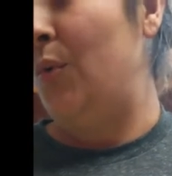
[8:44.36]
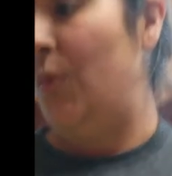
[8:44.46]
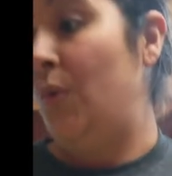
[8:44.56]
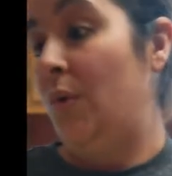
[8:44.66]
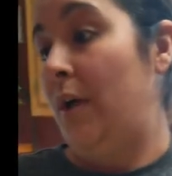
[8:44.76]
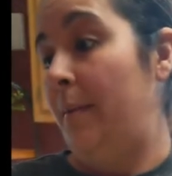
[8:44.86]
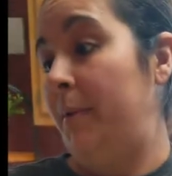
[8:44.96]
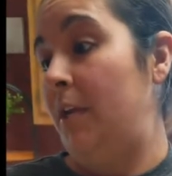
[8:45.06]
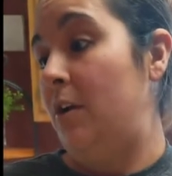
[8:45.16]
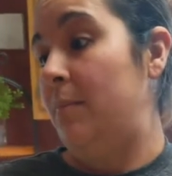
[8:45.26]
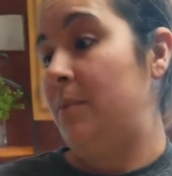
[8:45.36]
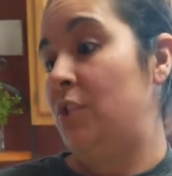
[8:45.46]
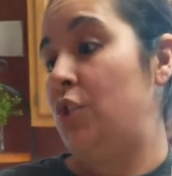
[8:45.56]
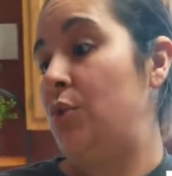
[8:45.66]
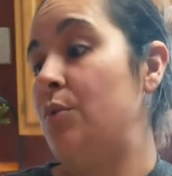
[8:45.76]
I think you could put that in a
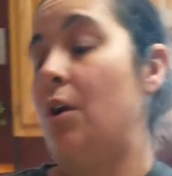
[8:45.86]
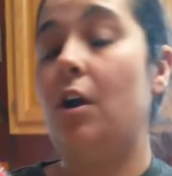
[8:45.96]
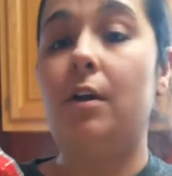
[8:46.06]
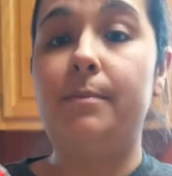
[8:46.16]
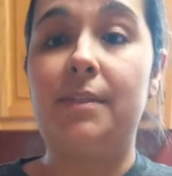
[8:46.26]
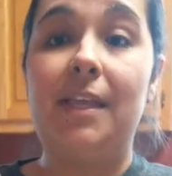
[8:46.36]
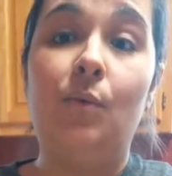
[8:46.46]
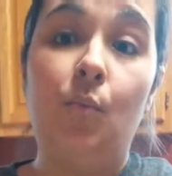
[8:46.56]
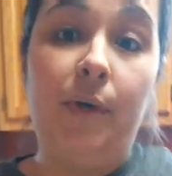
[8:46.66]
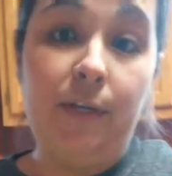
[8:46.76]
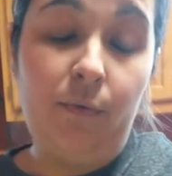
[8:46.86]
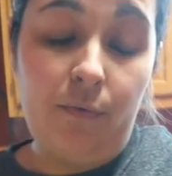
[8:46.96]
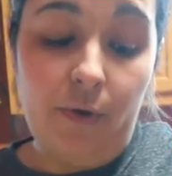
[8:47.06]
drink. 2 carbs and 1